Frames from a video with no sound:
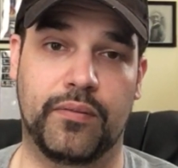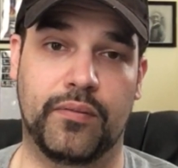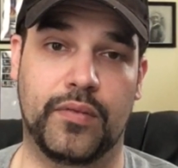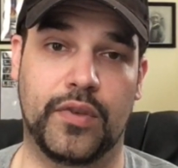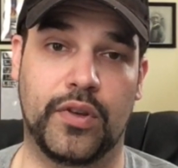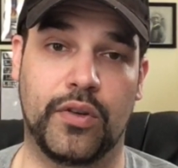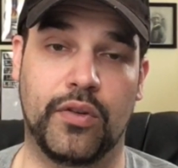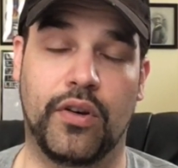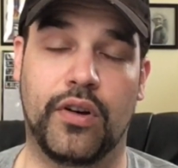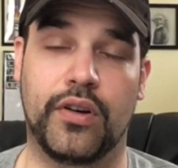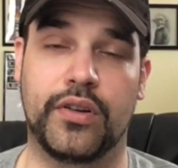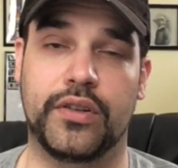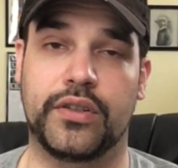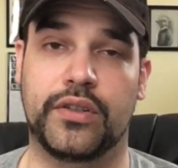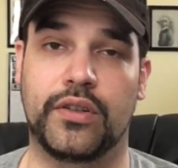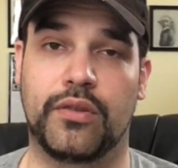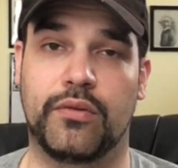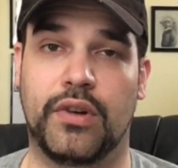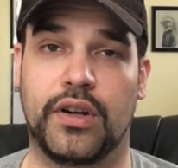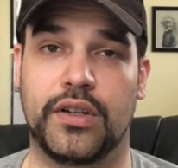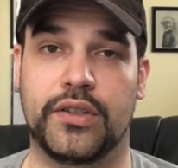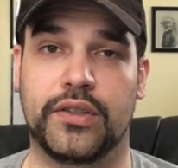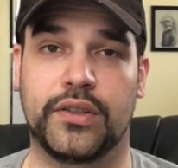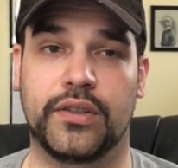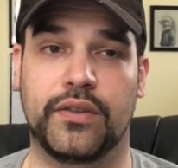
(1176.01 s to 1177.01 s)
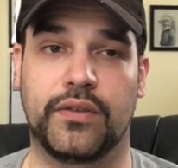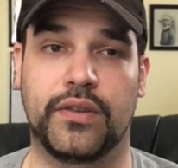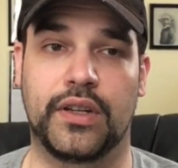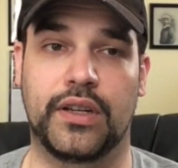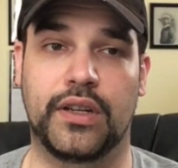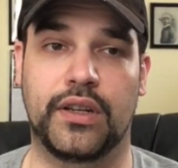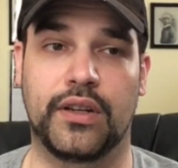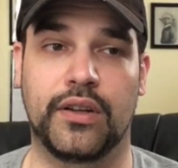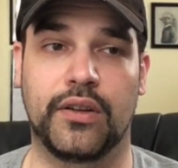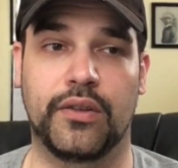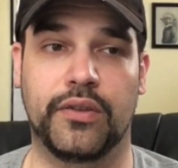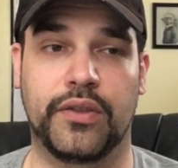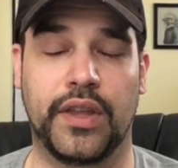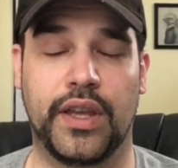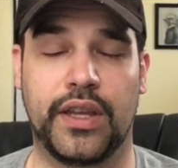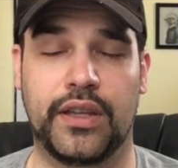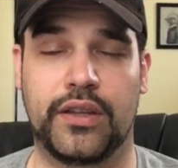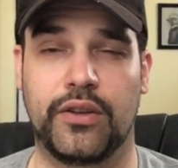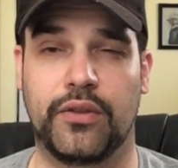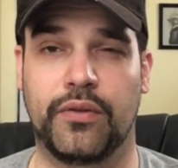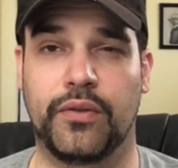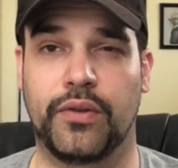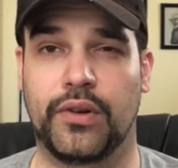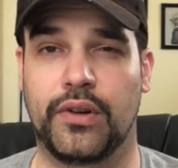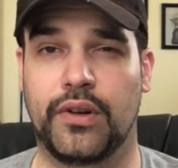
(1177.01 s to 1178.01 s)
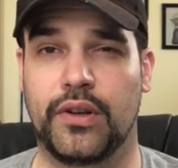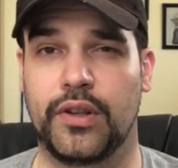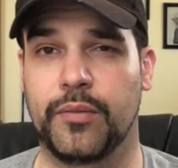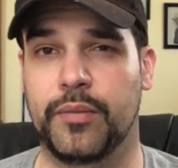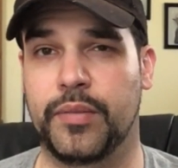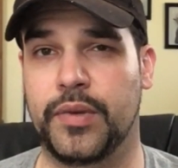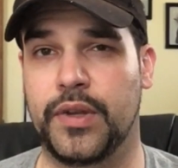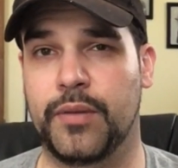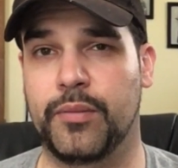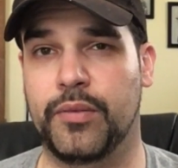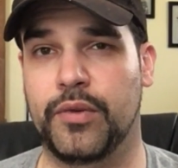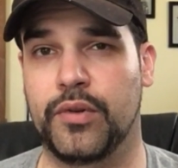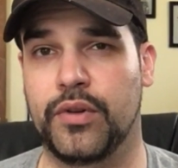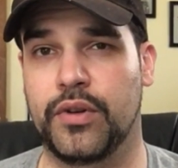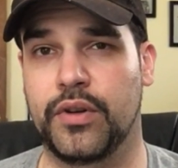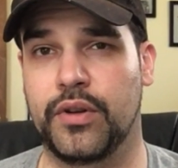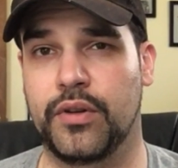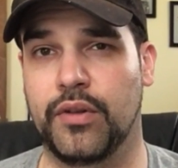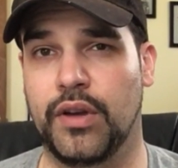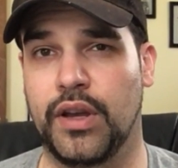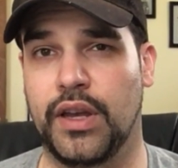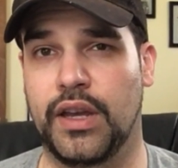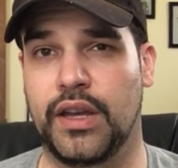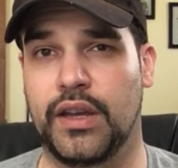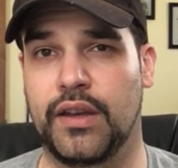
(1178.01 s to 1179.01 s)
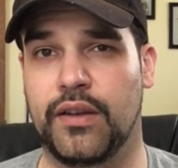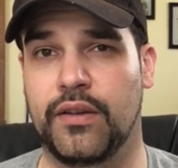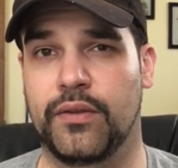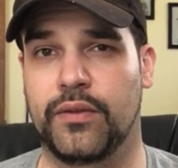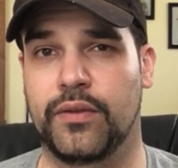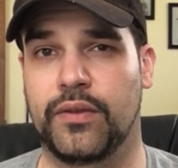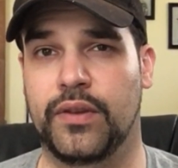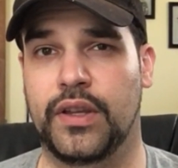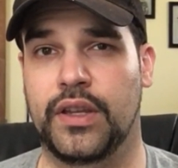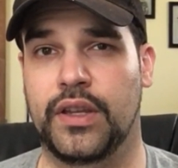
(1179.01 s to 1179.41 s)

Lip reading: you are still watching the video, thank you for all the people who have